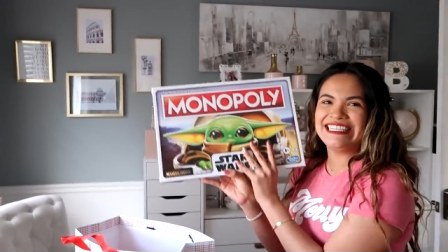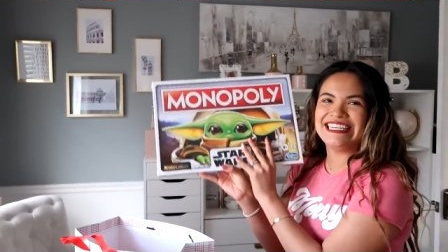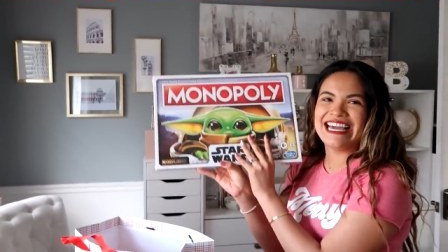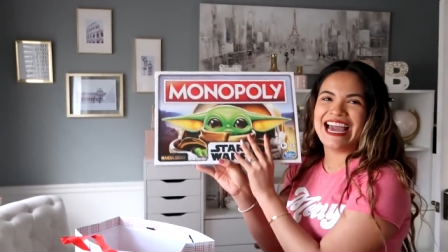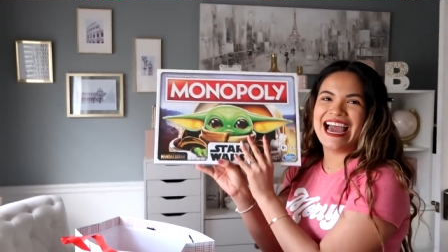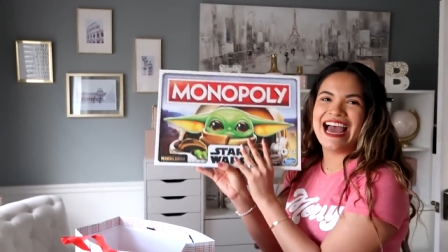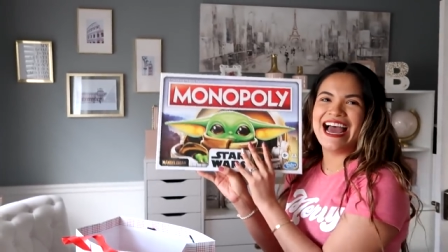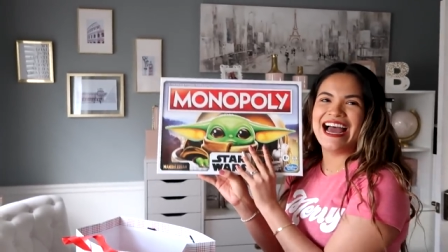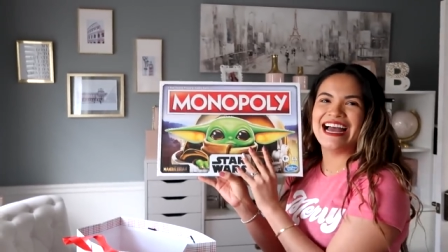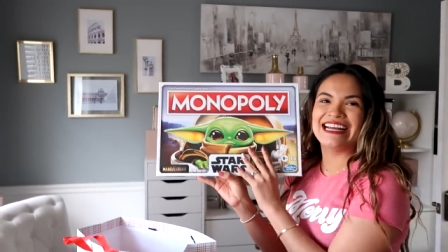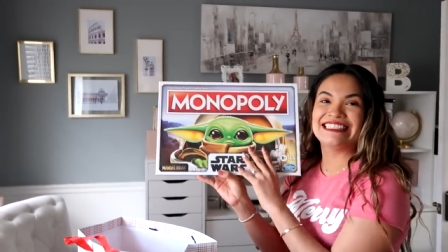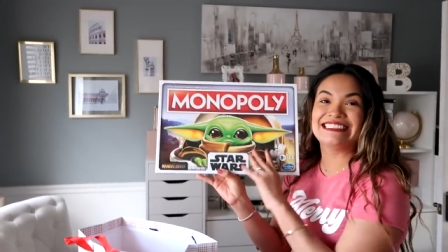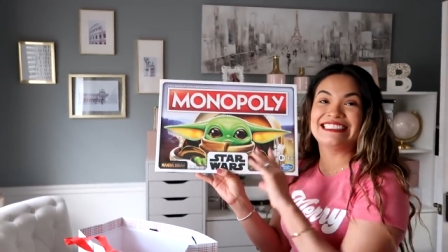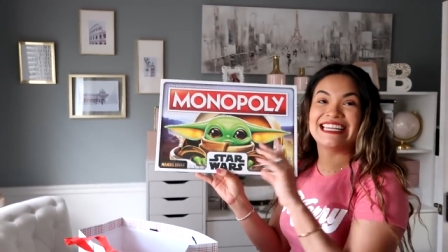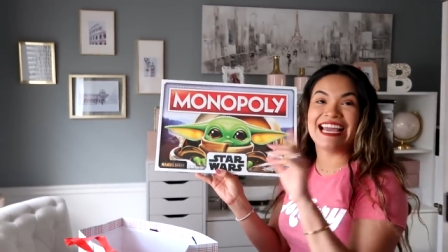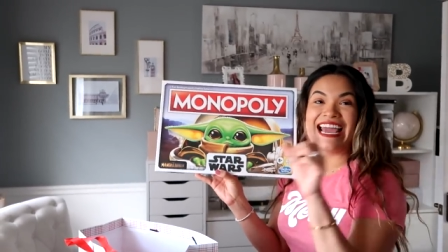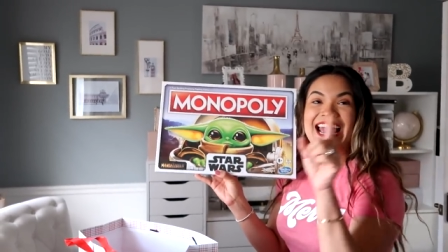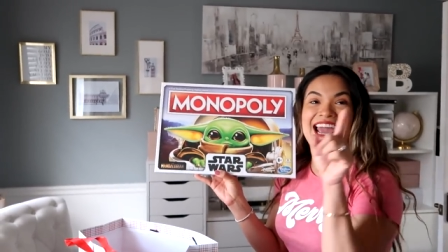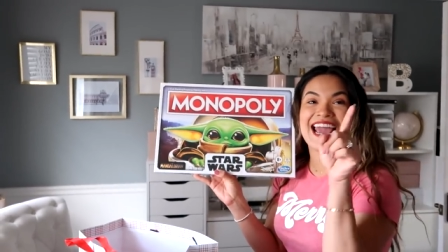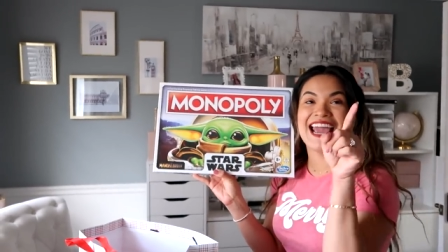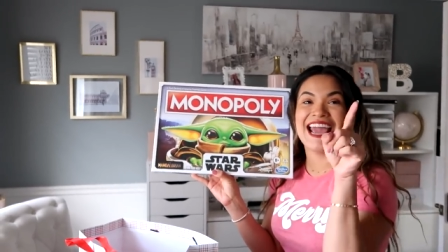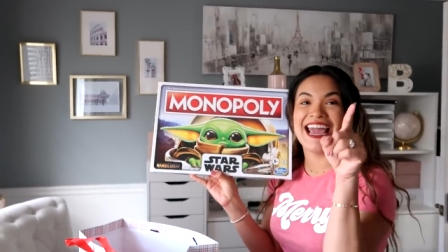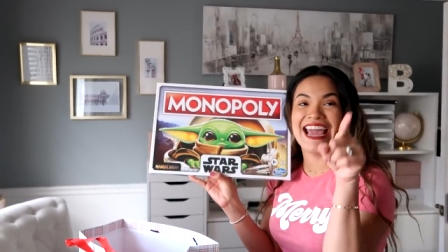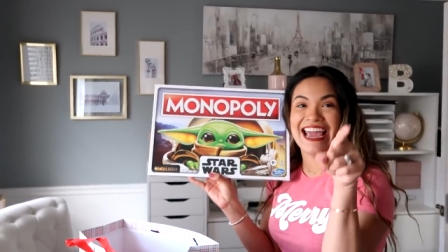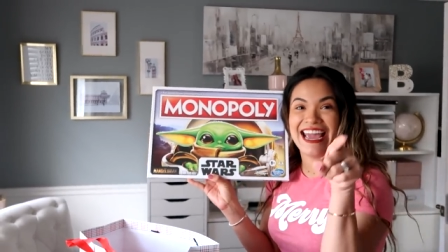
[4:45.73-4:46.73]
Yeah, maybe.
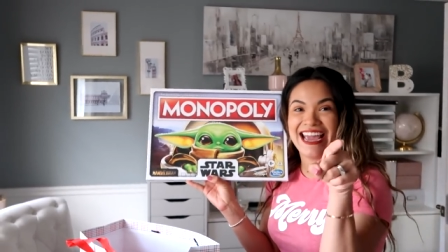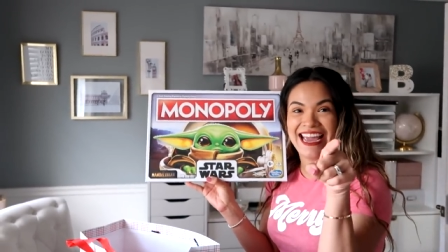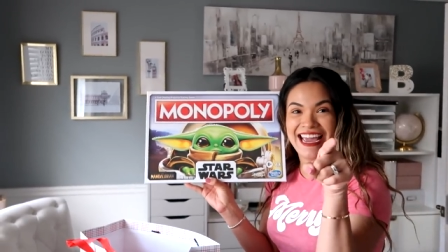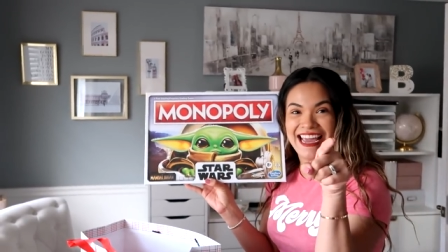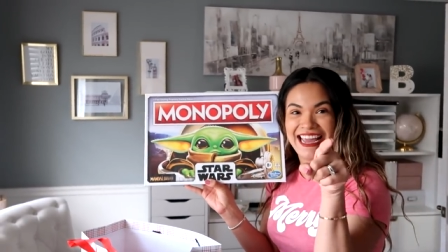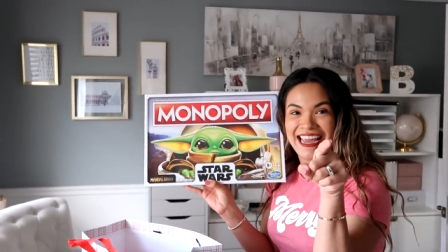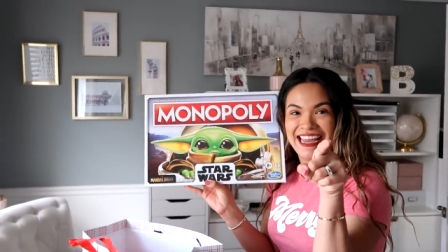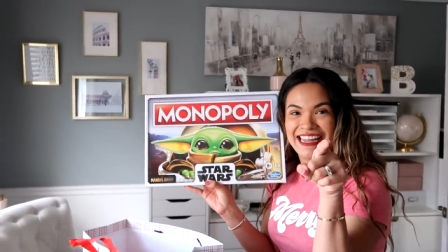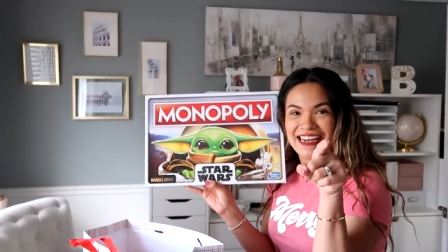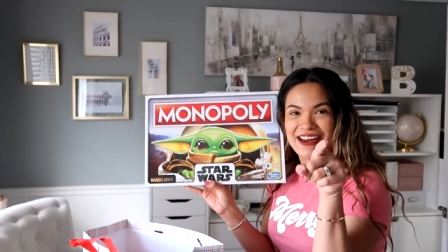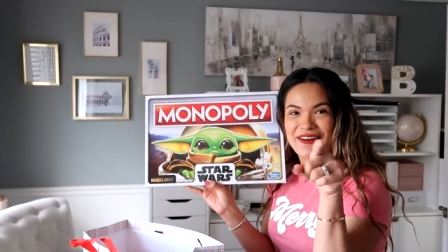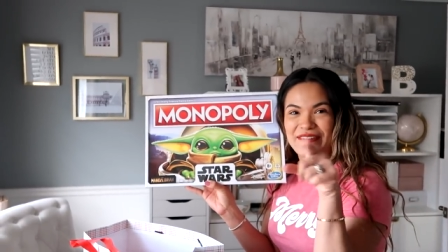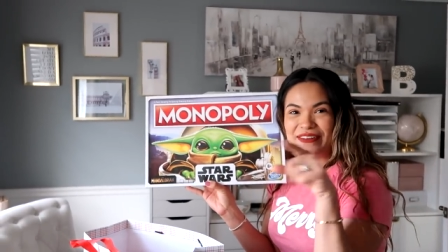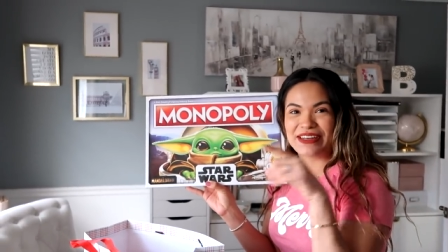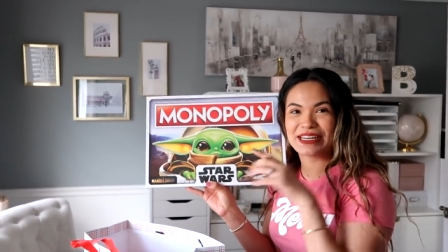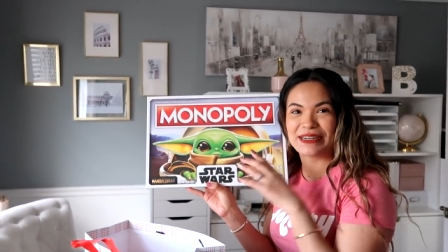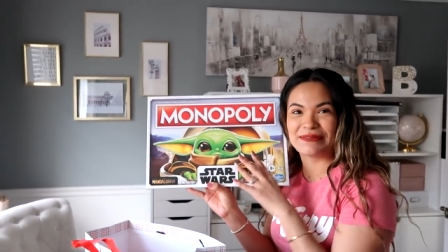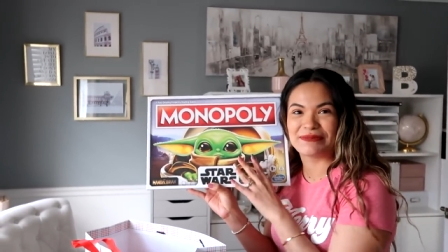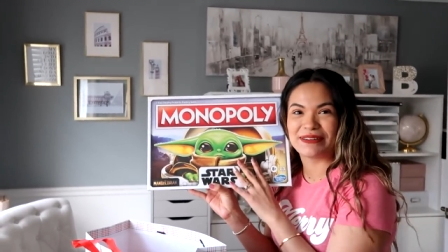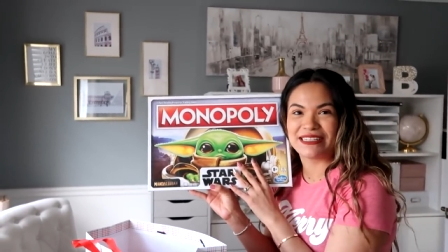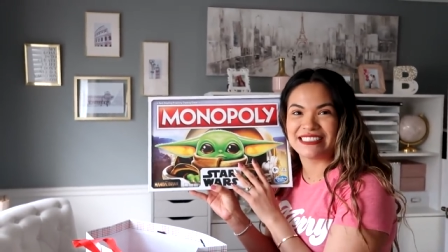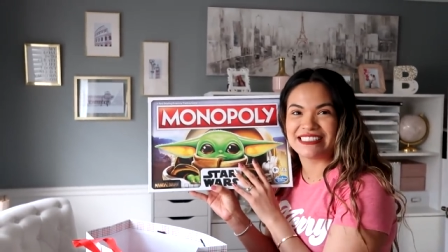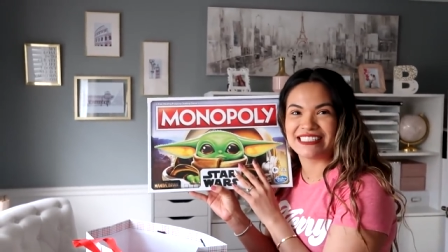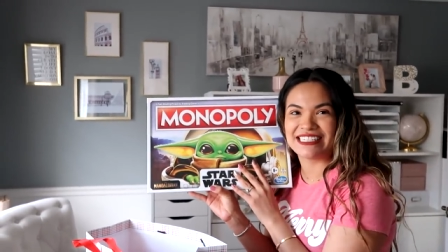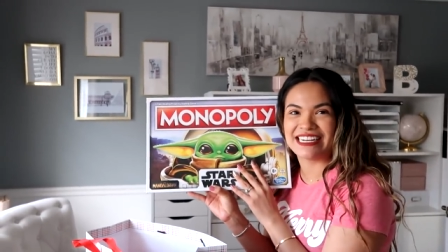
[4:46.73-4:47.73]
Yay. Are we
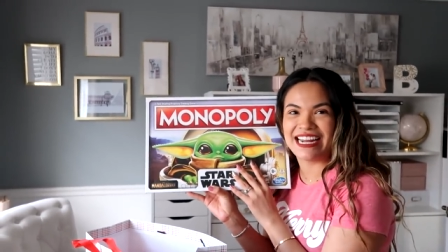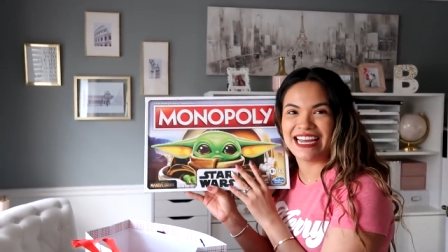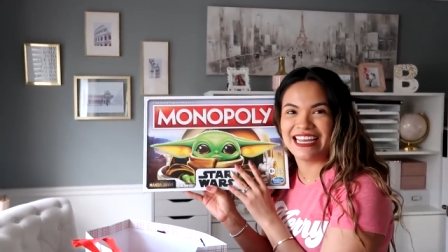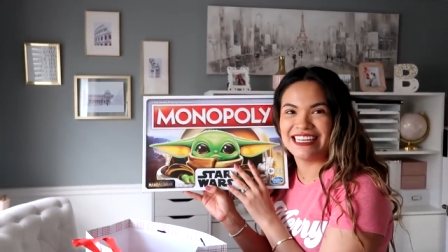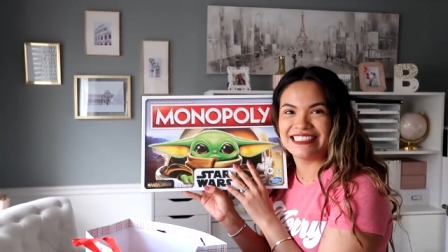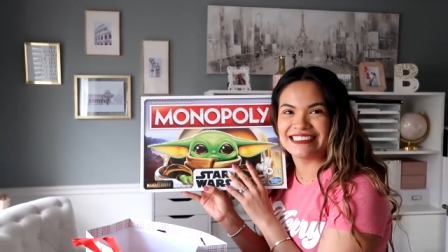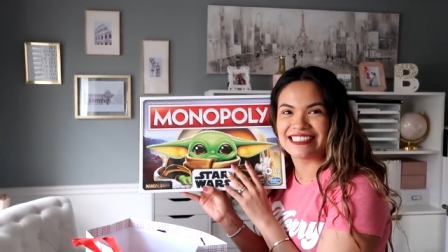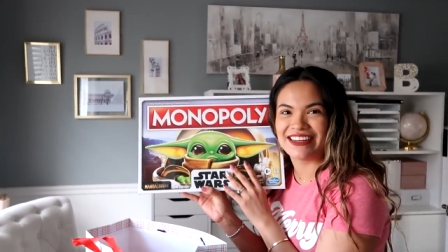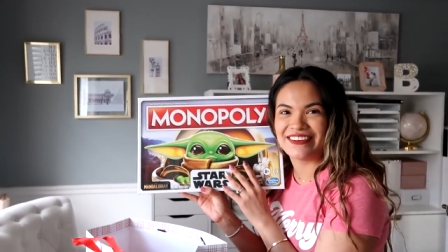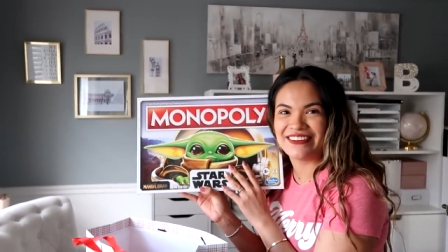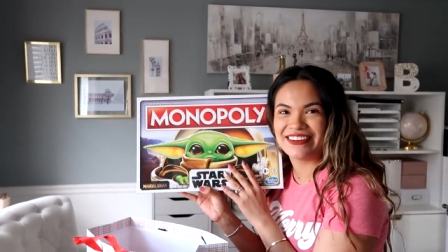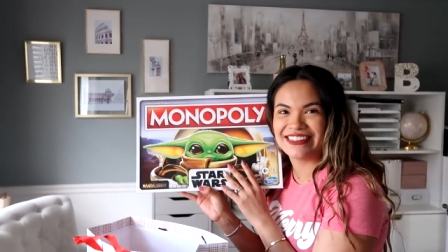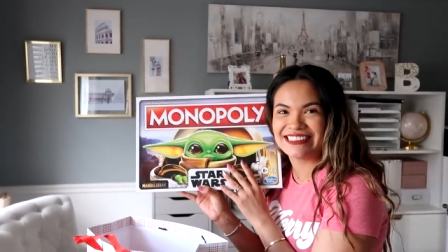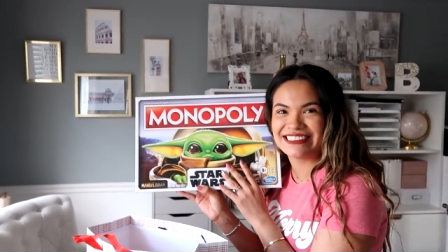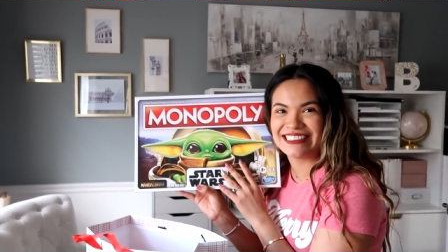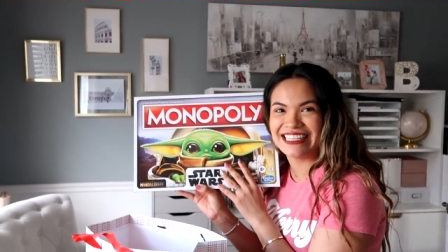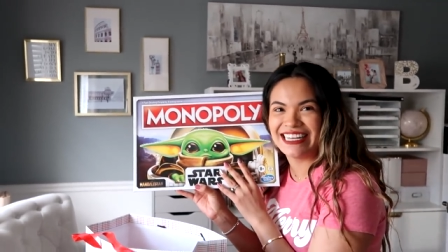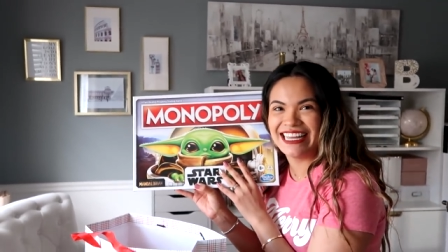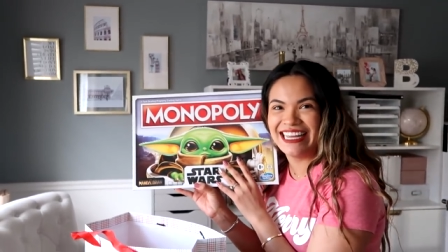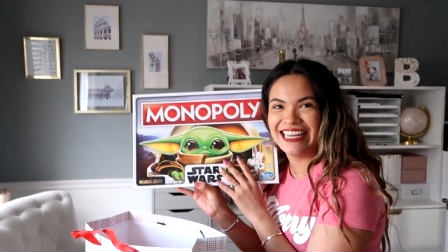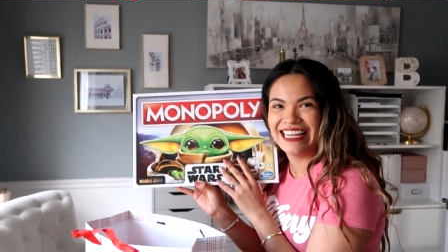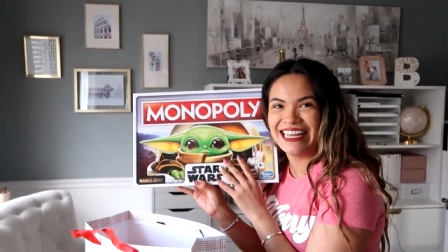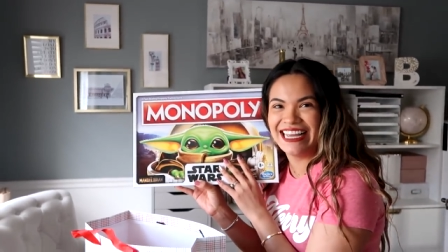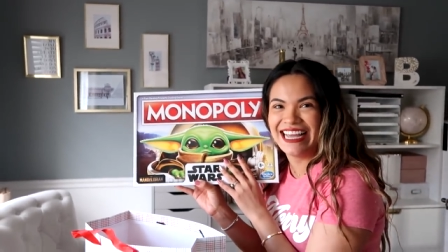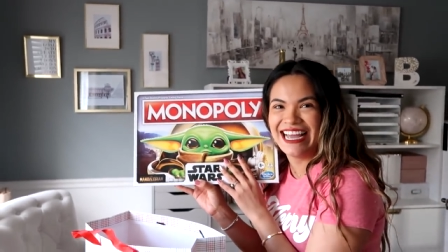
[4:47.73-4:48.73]
gonna play tonight? Is that what you're
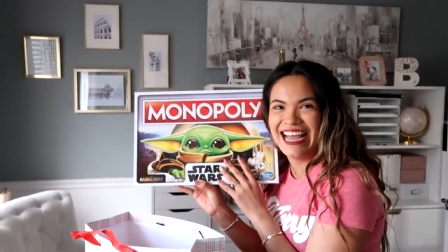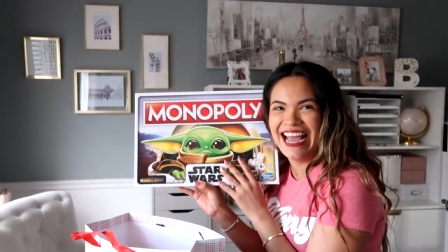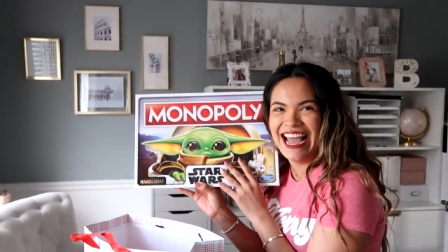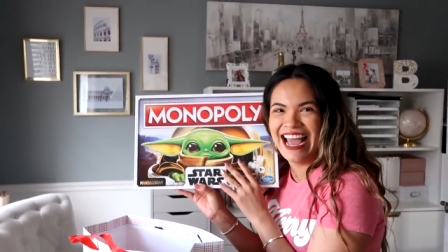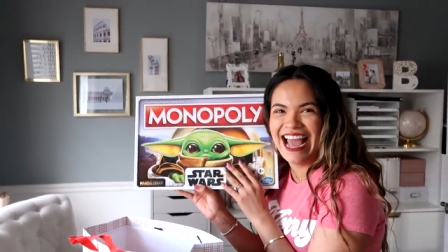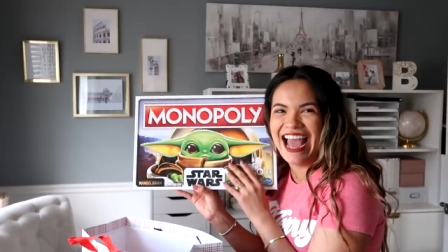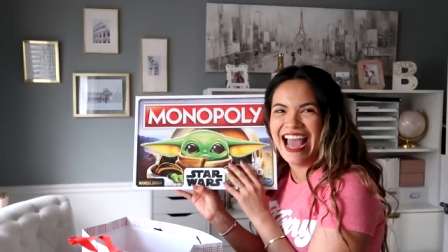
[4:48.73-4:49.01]
saying?